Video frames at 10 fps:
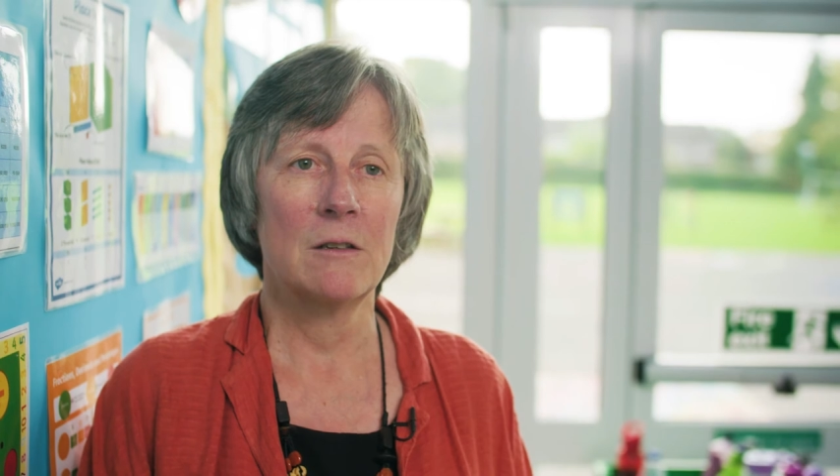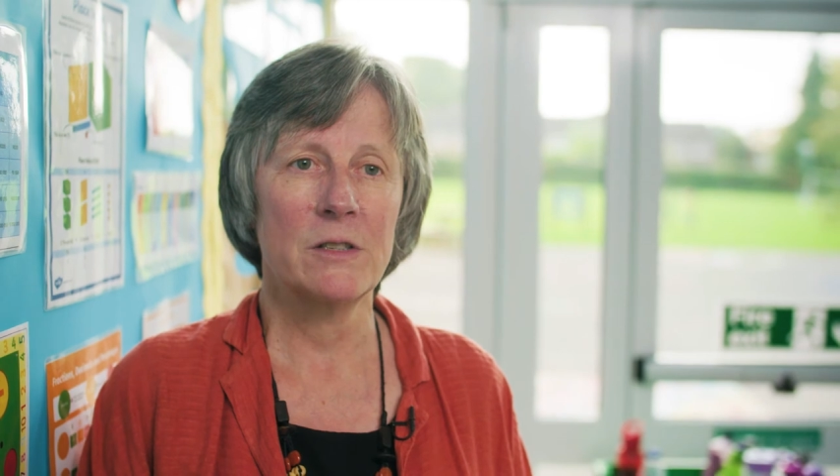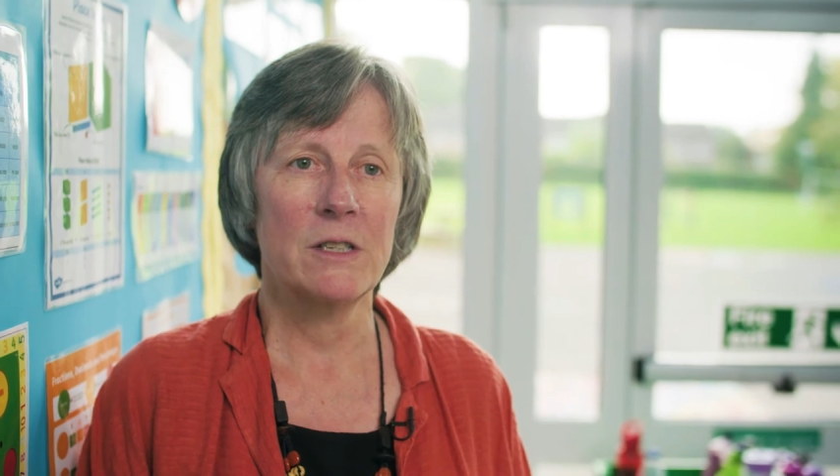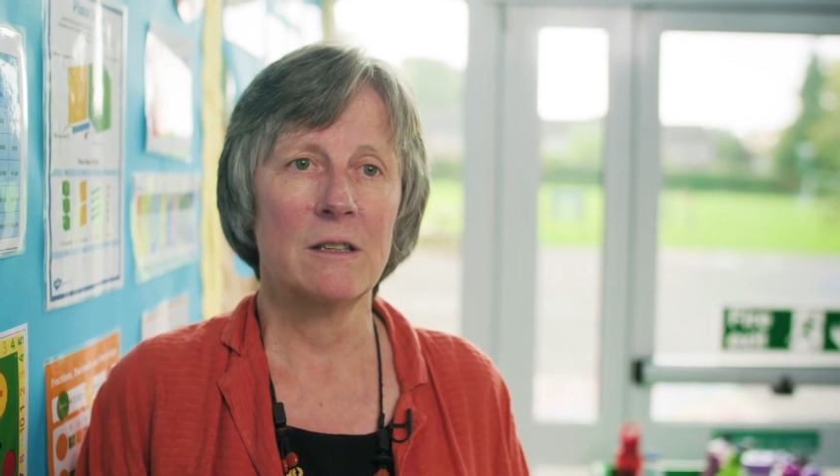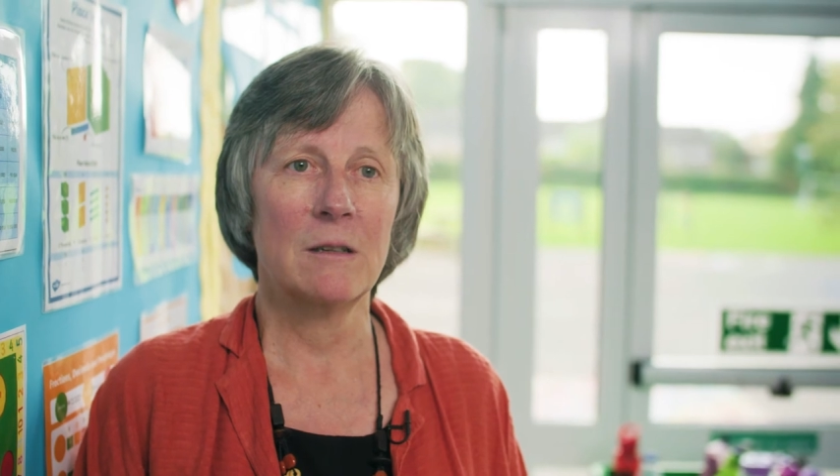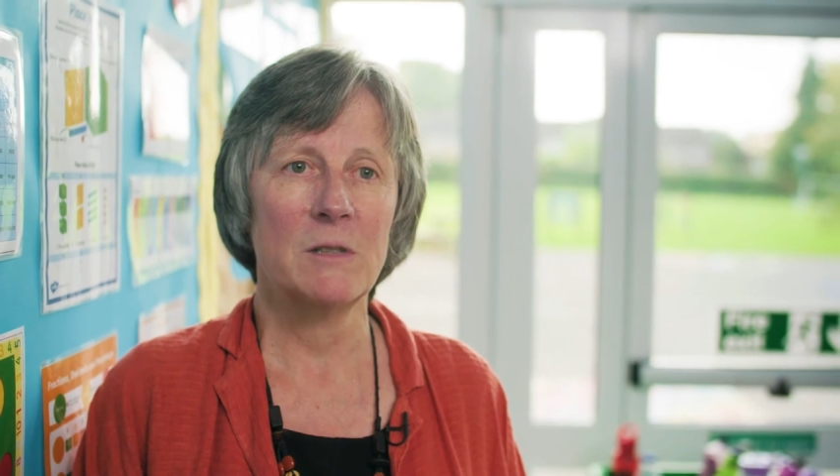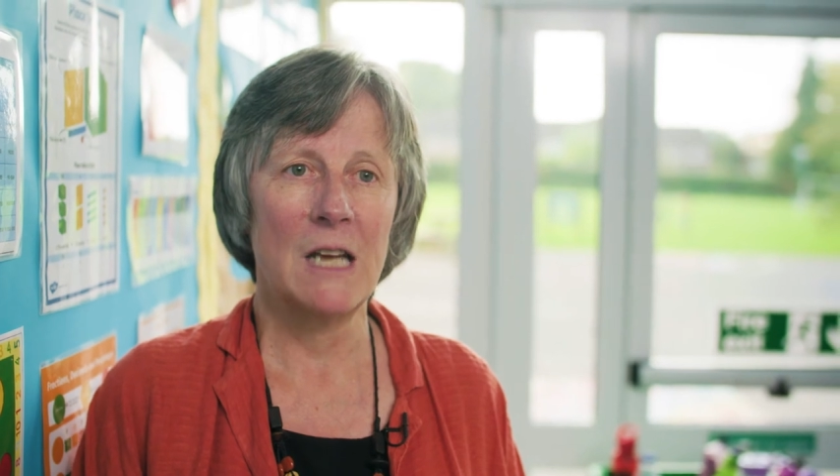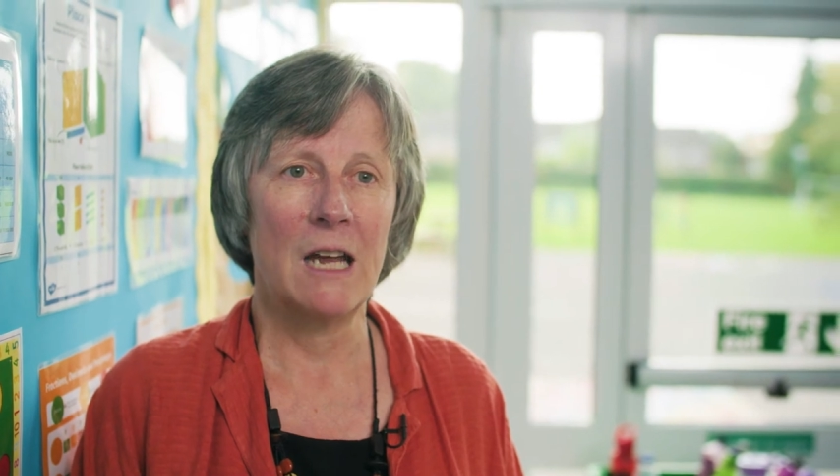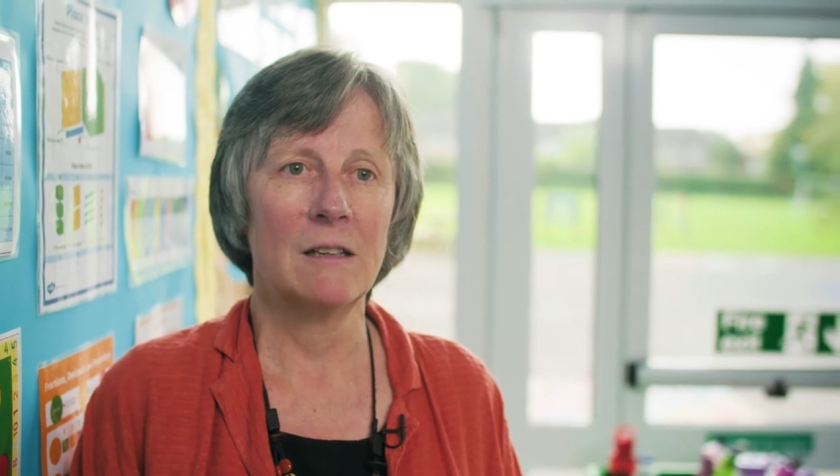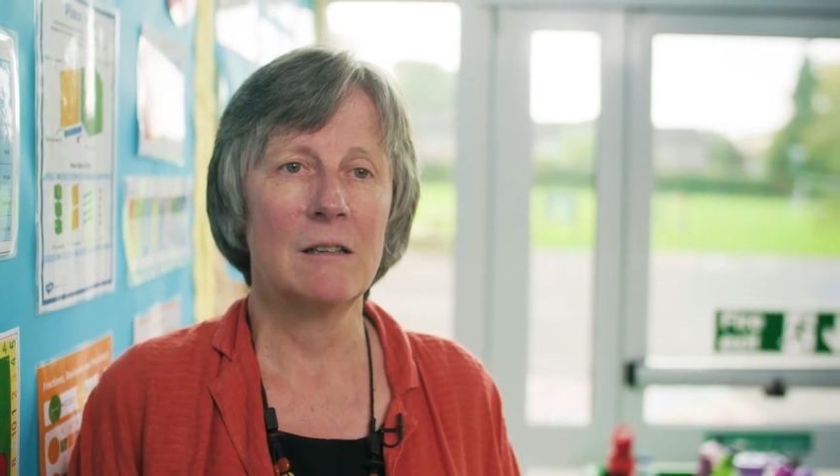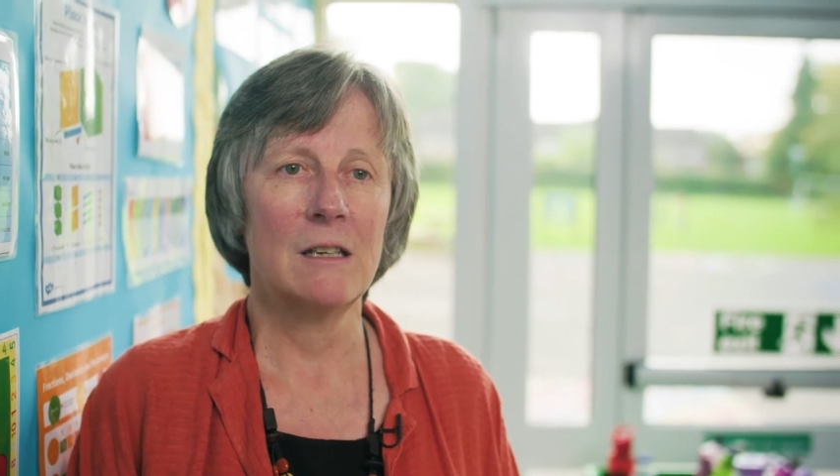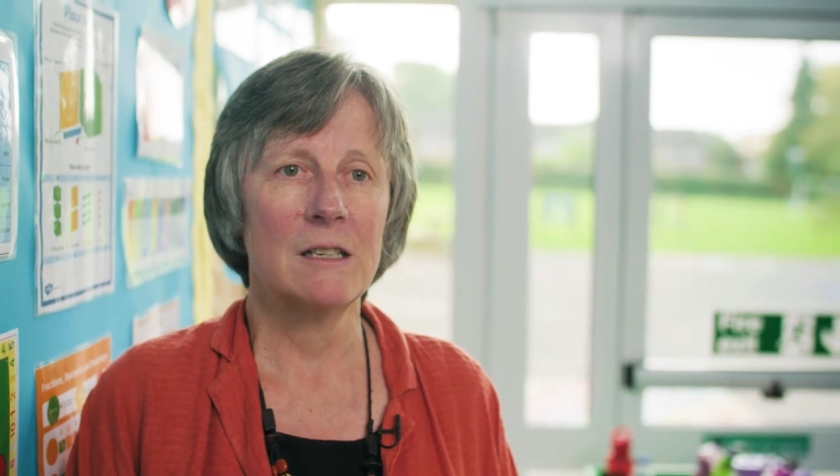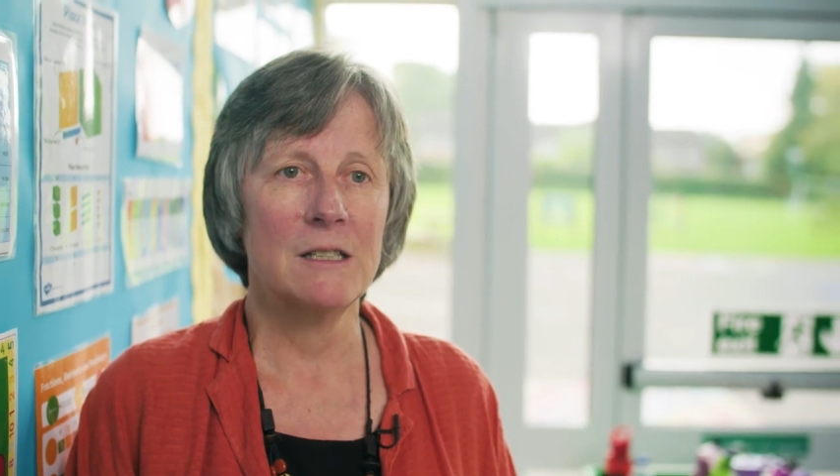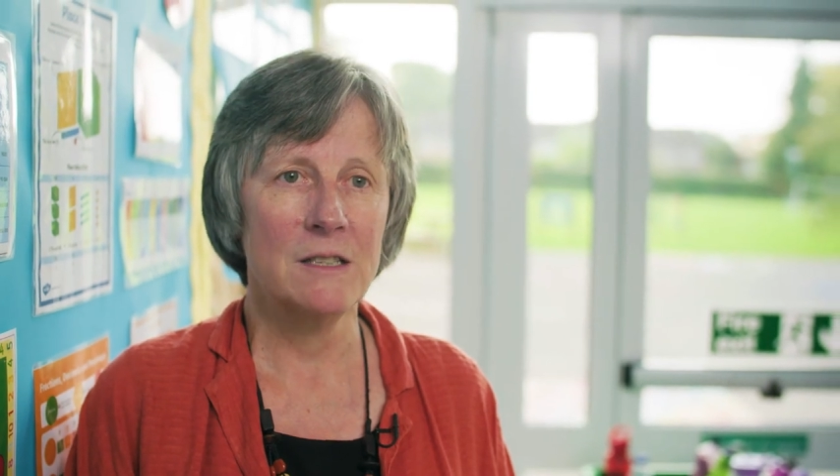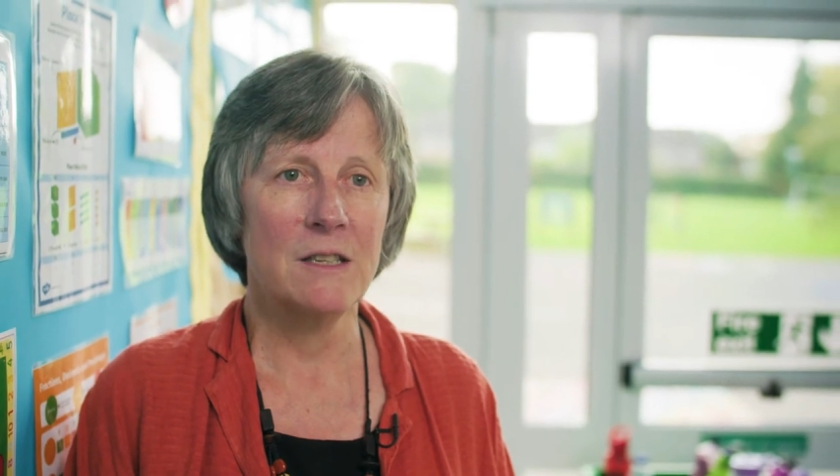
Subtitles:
asking them to analyse,